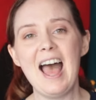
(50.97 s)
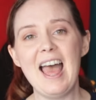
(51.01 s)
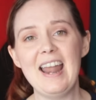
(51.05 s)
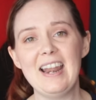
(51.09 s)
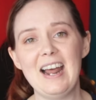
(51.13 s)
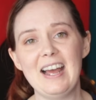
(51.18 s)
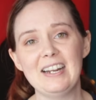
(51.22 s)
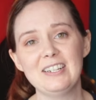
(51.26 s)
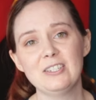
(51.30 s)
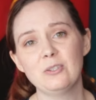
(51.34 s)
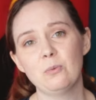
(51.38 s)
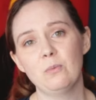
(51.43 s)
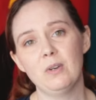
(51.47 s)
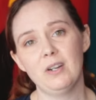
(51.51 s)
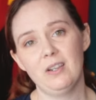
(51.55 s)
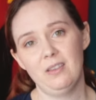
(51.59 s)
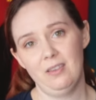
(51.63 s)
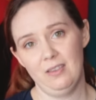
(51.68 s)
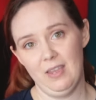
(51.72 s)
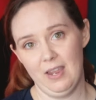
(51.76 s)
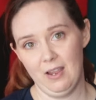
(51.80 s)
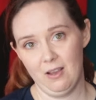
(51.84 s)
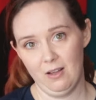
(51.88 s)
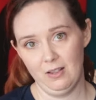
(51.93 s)
And I just wanna
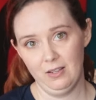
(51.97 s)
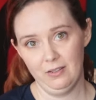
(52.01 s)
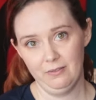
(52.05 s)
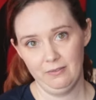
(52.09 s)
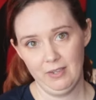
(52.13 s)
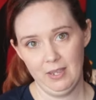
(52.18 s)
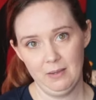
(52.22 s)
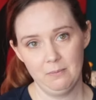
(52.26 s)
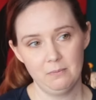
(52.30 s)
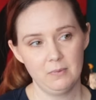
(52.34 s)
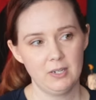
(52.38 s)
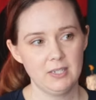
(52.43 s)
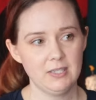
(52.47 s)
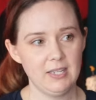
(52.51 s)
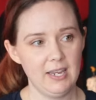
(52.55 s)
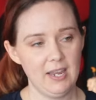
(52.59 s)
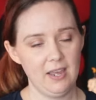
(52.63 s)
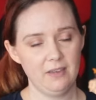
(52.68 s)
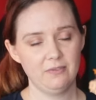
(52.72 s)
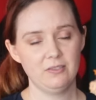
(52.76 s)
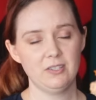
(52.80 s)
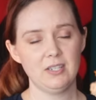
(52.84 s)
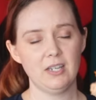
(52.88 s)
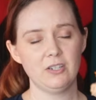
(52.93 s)
thank all of them because they
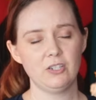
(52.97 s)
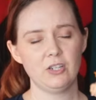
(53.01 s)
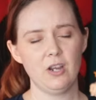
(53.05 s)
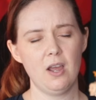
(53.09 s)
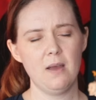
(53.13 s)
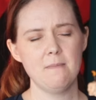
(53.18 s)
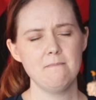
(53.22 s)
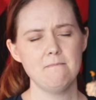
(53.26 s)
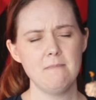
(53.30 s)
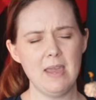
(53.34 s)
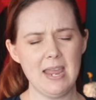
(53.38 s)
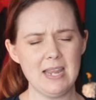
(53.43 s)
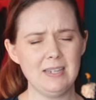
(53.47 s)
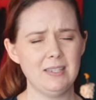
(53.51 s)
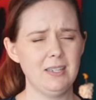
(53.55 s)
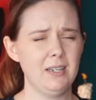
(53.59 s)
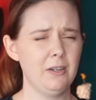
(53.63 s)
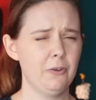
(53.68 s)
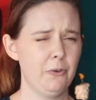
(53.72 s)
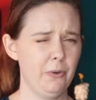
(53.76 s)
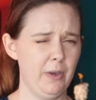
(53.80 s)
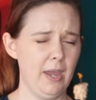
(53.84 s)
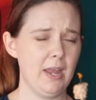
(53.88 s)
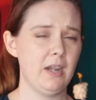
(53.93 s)
have such
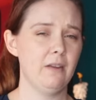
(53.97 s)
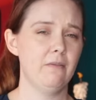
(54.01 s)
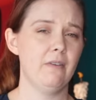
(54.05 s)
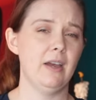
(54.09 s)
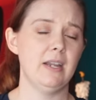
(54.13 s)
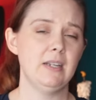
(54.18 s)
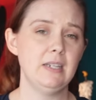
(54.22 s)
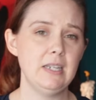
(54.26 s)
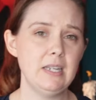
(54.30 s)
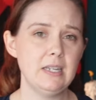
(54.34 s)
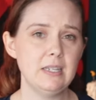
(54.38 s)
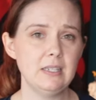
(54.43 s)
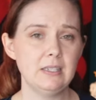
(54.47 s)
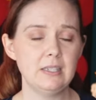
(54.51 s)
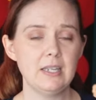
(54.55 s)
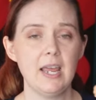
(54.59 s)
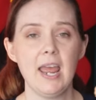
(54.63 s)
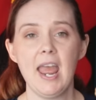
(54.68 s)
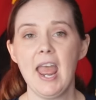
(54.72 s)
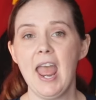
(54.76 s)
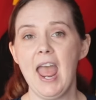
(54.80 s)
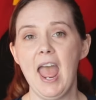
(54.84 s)
amazing creative ideas